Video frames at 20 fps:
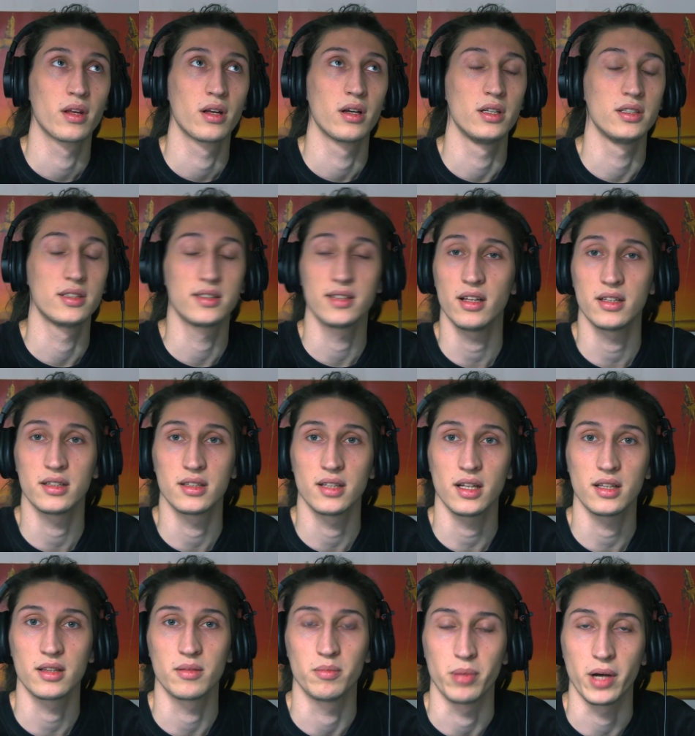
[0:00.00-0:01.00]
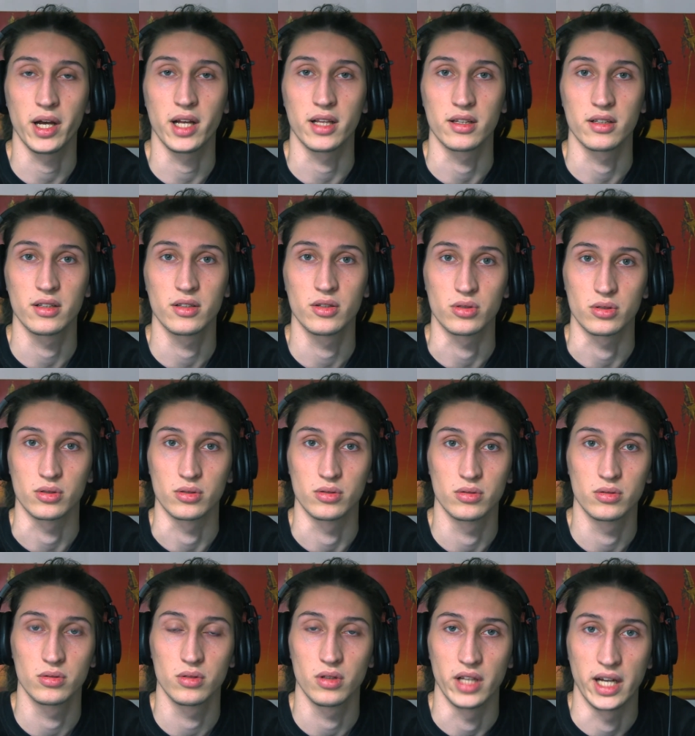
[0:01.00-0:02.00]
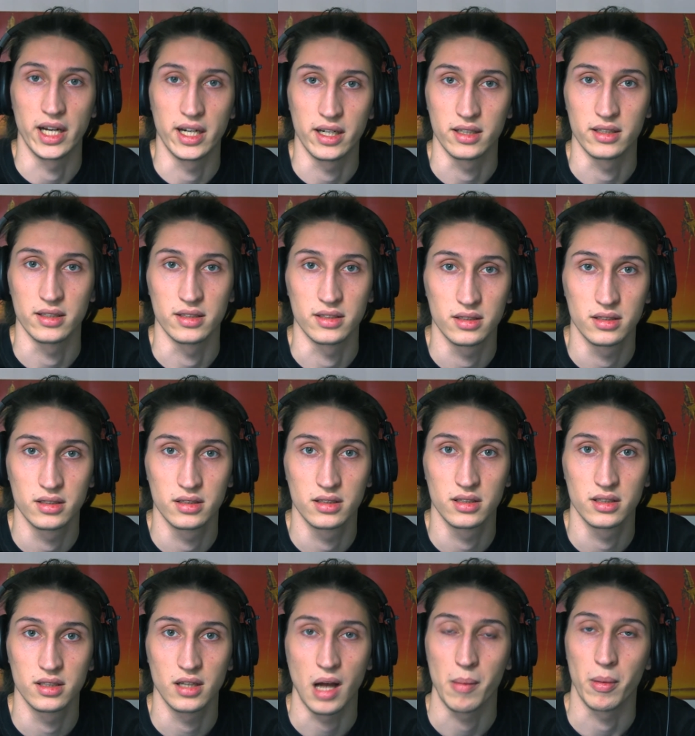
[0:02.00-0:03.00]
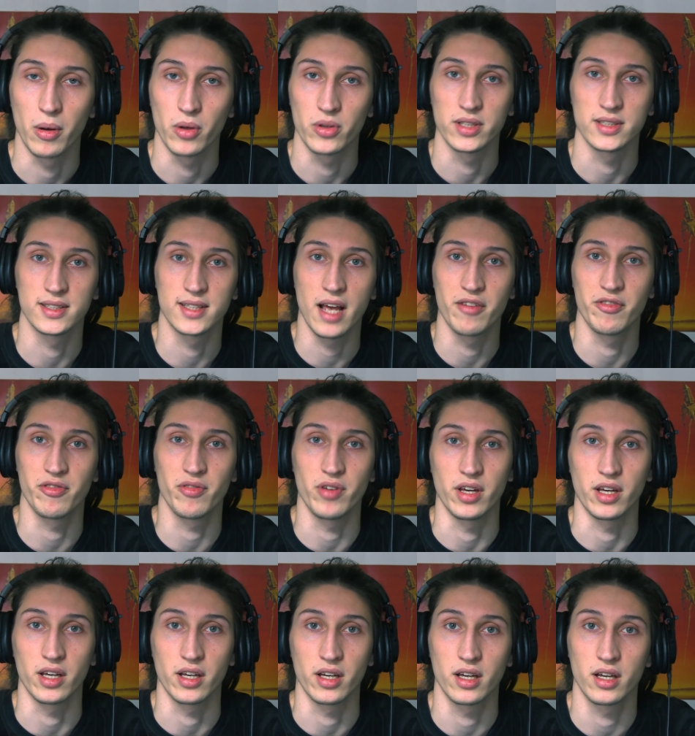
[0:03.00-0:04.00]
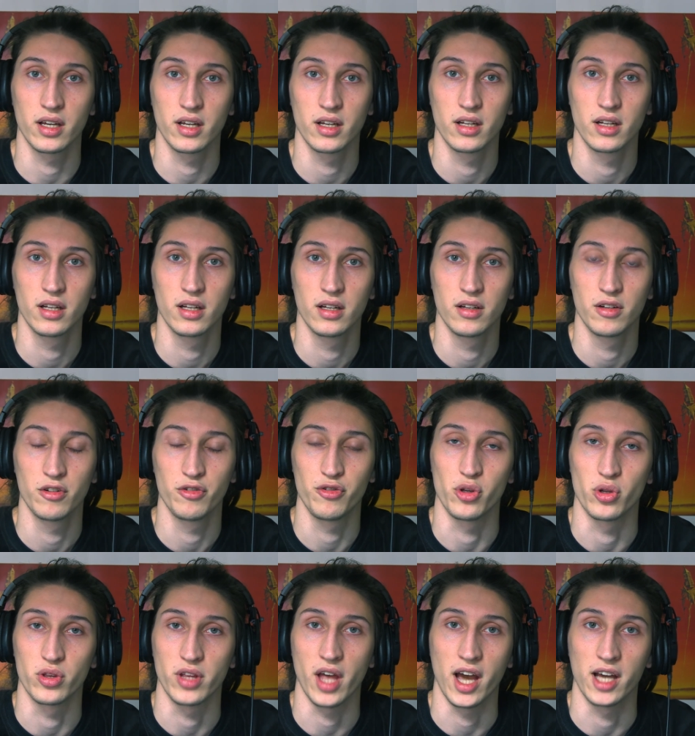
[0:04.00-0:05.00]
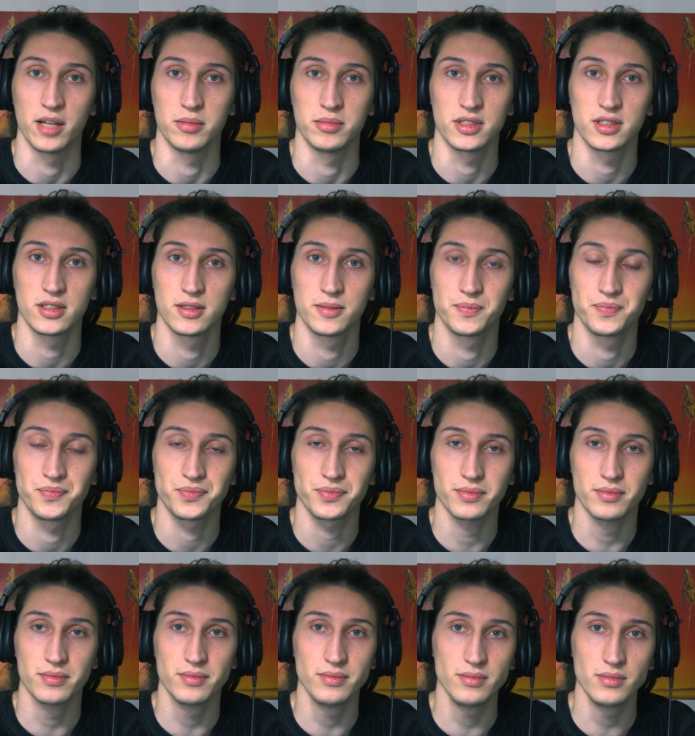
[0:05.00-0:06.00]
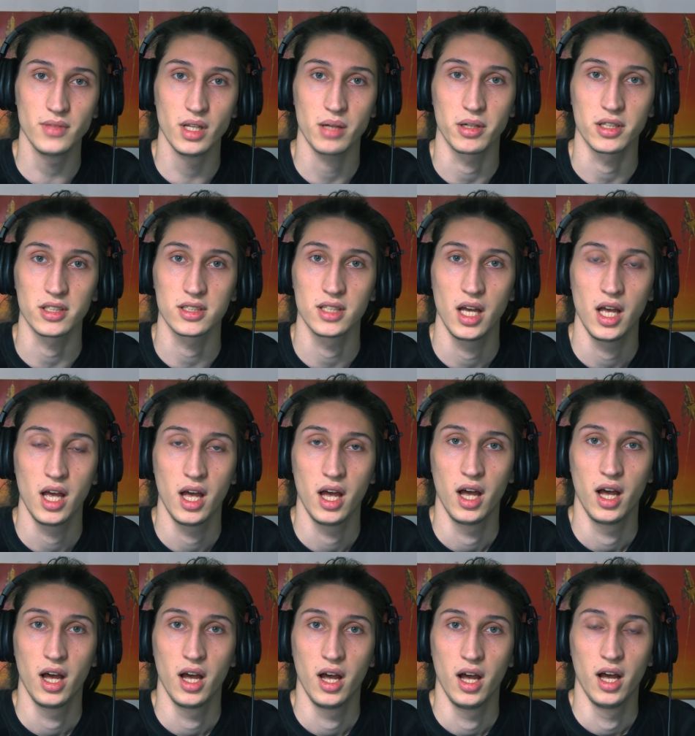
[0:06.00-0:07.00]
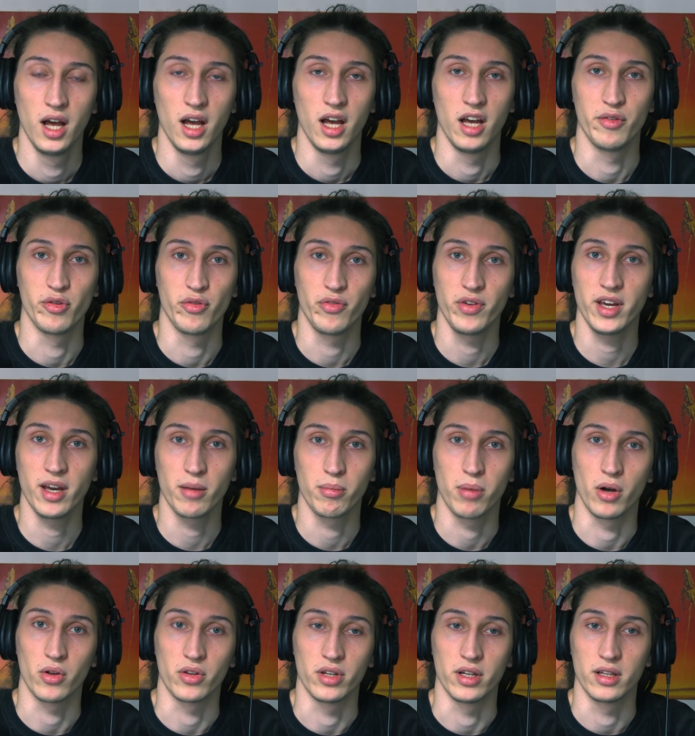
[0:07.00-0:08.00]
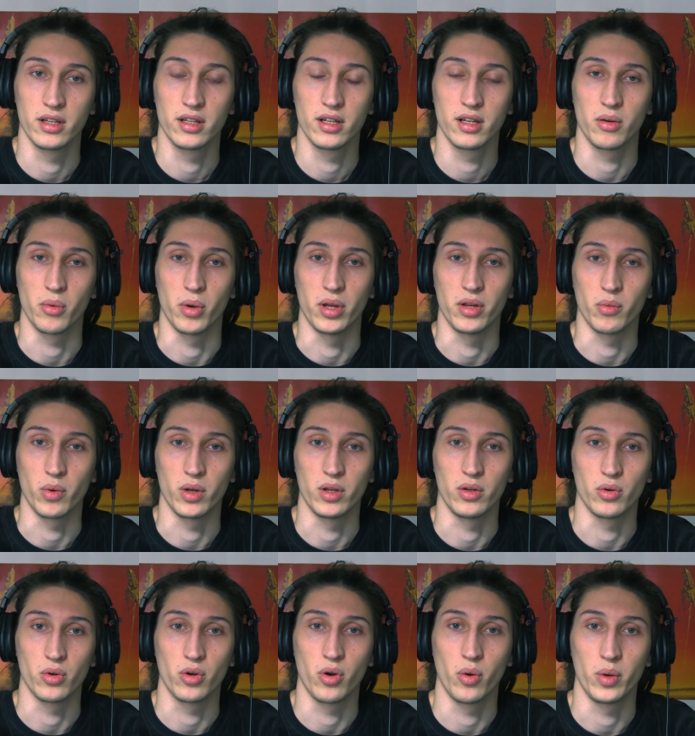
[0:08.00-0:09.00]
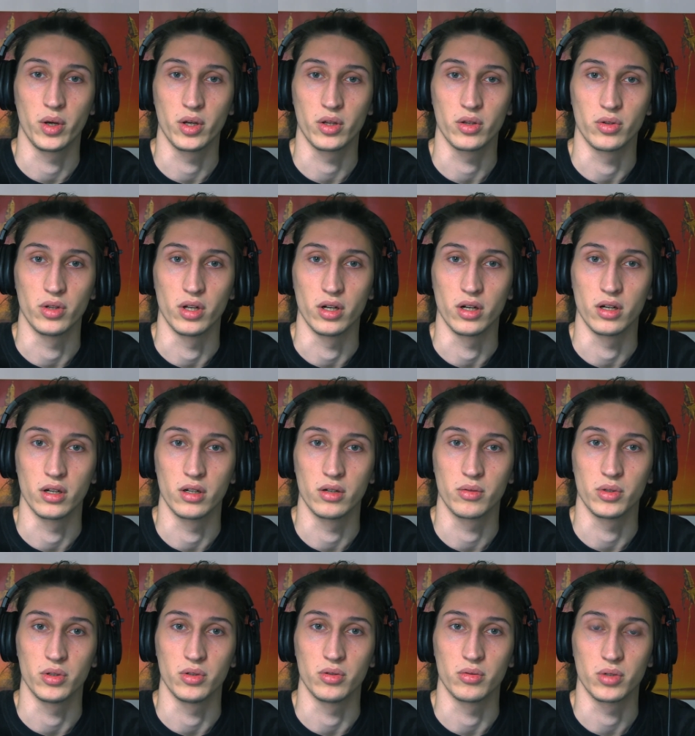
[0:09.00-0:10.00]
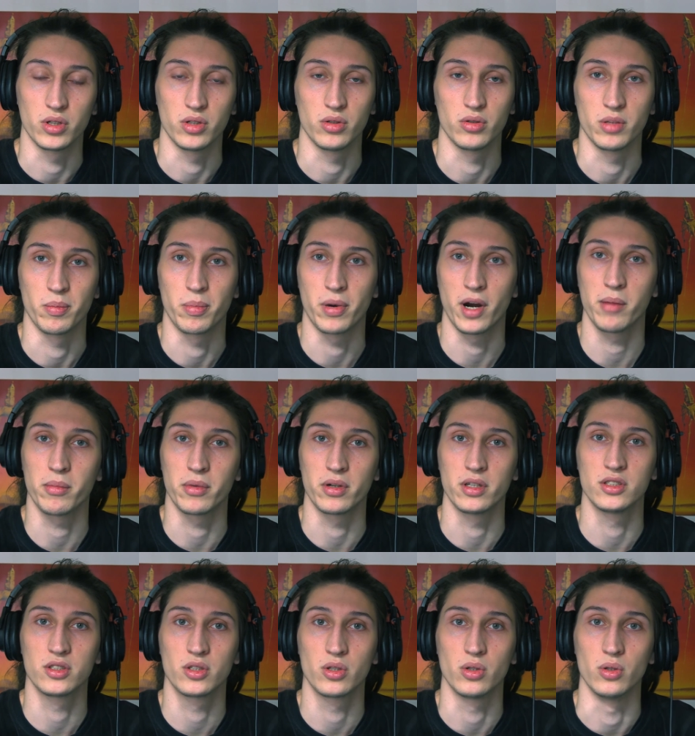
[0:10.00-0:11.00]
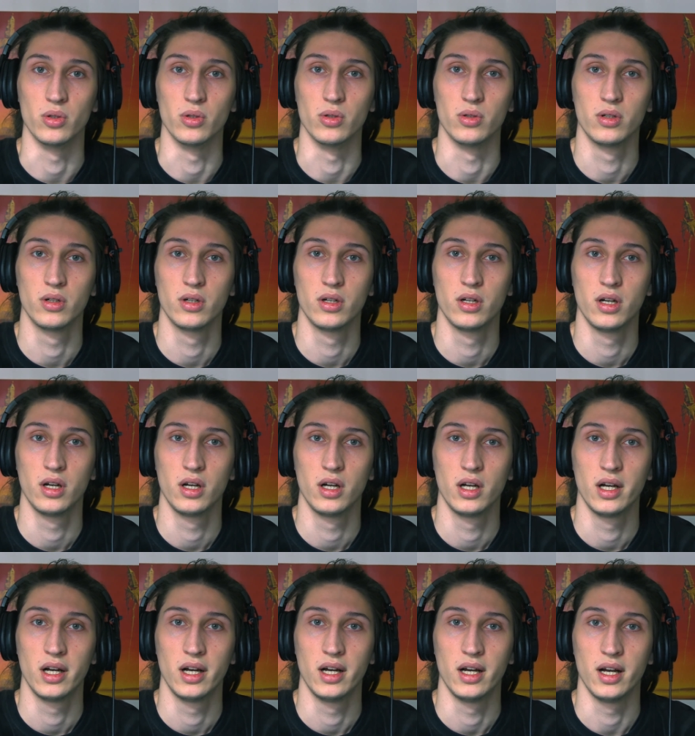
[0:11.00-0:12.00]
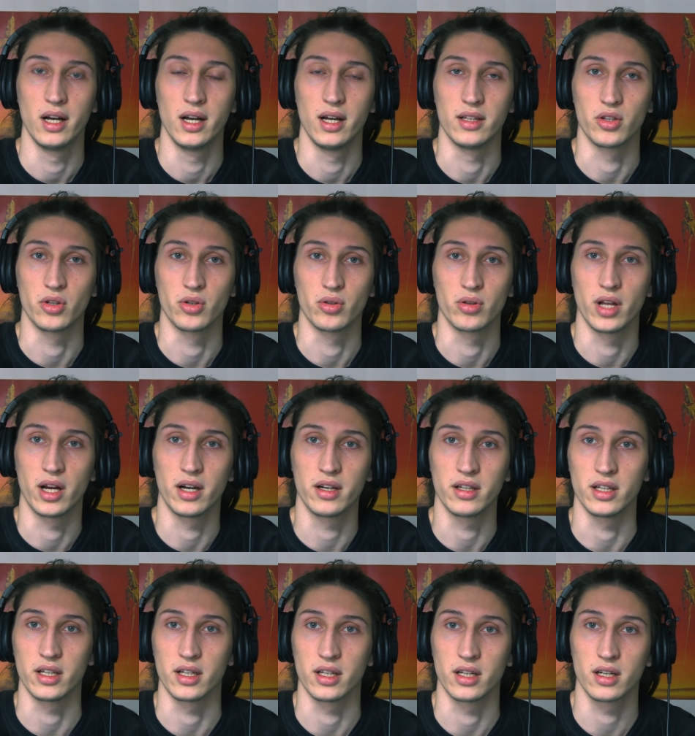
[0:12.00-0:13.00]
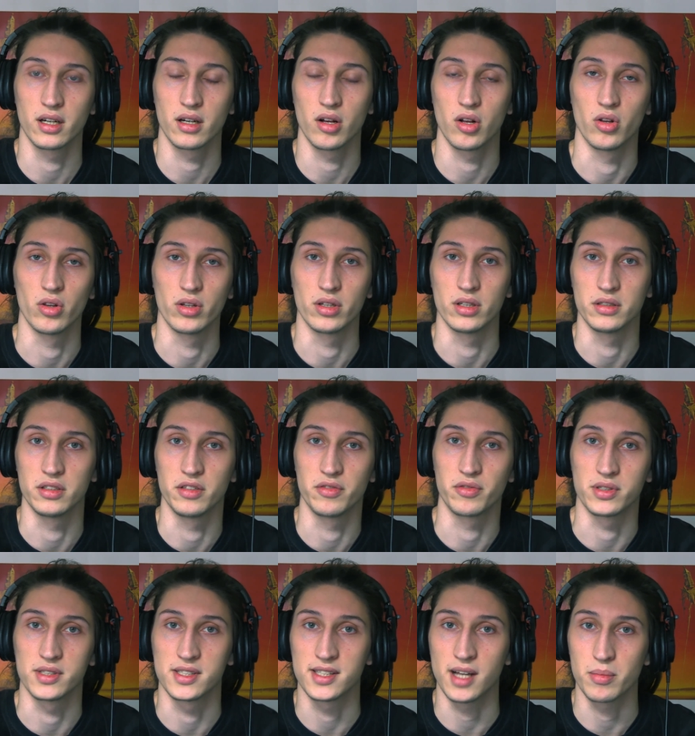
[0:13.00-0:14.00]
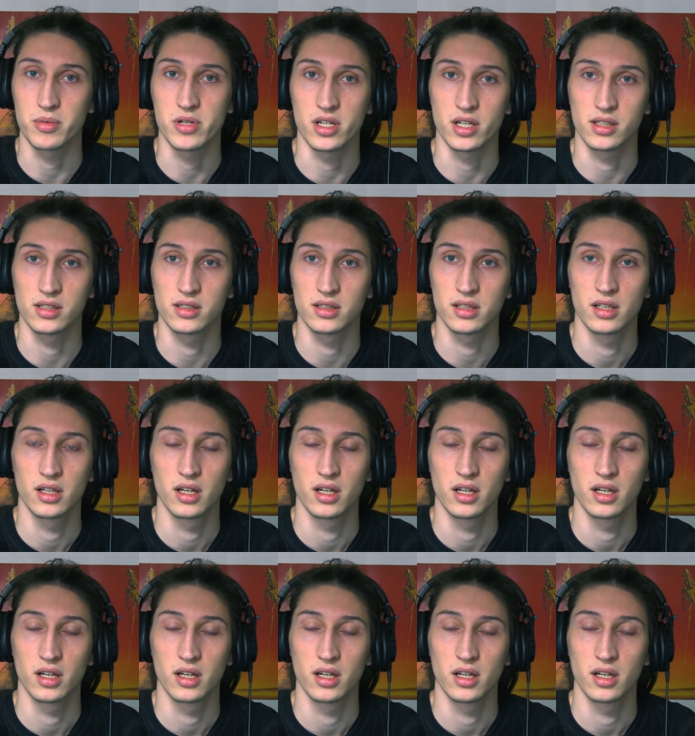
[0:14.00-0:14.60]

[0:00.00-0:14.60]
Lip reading: It's not bad to learn about the same thing a few times, because if you think about it, when you're going to when you're in the primary school and you're learning all the different subjects,